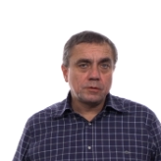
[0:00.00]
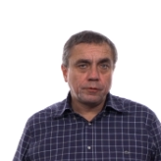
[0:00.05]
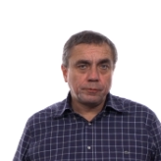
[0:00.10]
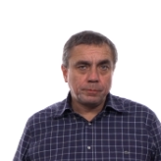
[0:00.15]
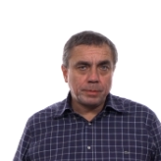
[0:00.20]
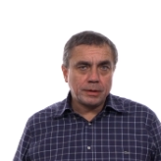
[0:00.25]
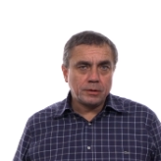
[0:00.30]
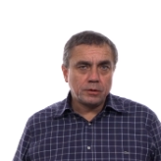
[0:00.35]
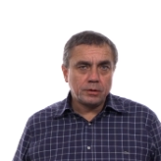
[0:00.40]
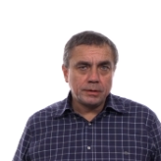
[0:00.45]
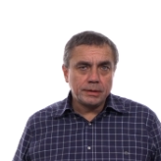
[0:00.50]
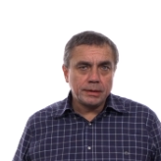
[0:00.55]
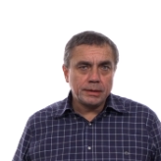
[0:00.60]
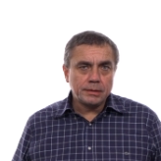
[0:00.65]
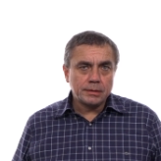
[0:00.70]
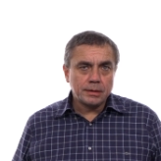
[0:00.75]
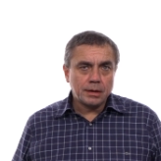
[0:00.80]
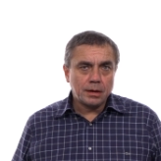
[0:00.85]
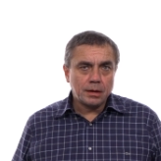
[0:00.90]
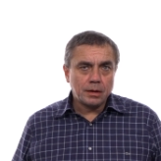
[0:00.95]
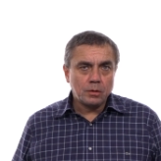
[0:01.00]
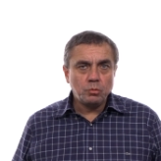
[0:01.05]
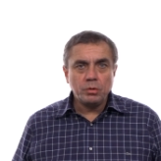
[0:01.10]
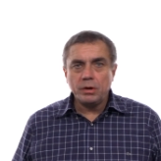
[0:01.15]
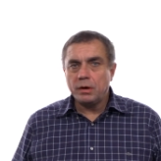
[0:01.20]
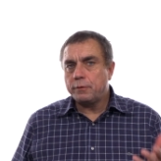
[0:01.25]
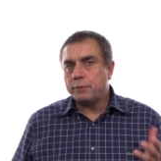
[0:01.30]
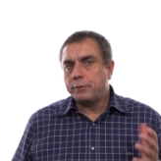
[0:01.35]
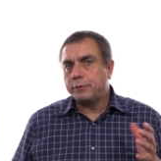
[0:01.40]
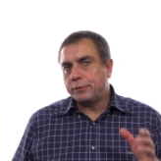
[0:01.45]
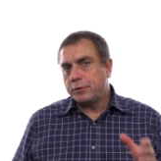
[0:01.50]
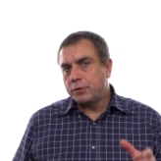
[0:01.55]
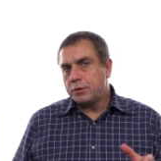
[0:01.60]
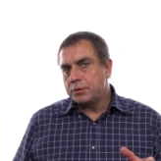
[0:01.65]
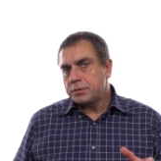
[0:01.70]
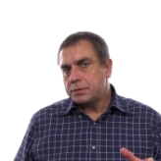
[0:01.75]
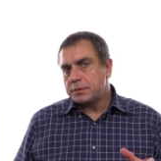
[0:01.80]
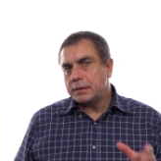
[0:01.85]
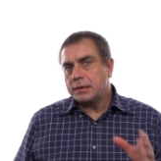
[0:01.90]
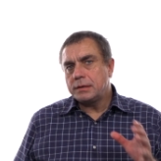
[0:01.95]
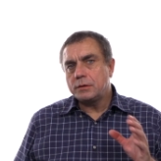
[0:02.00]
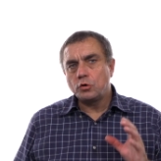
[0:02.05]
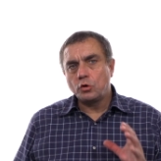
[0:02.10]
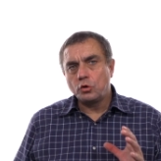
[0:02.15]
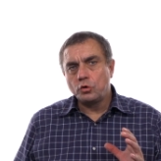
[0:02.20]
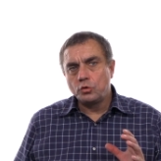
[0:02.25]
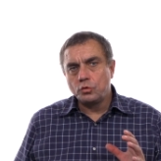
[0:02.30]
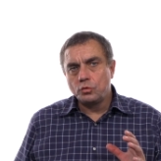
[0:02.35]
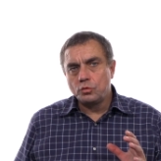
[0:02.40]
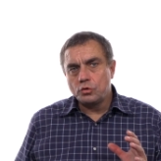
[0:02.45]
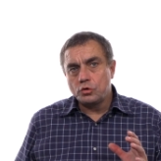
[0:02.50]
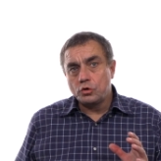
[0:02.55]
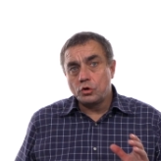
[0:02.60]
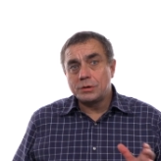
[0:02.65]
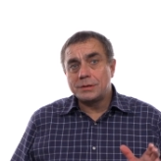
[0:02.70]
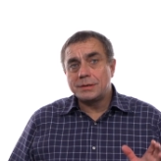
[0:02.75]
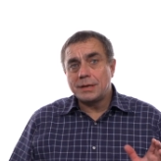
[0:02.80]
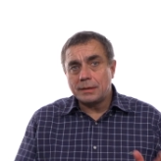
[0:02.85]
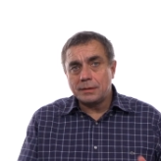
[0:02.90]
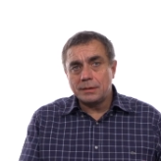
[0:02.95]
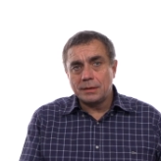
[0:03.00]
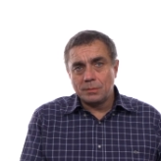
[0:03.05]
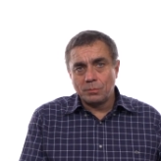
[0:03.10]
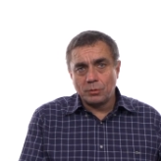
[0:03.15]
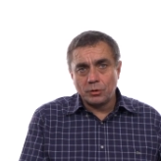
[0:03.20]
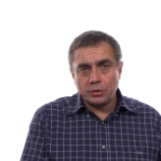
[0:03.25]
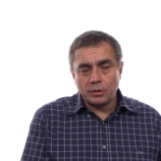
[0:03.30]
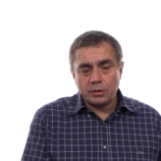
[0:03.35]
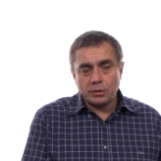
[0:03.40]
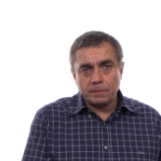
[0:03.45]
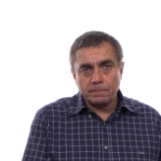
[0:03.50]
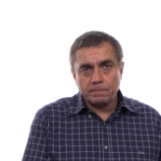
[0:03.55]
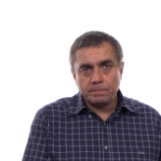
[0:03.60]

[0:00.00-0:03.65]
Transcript: of panel data, we have first introduced the static model.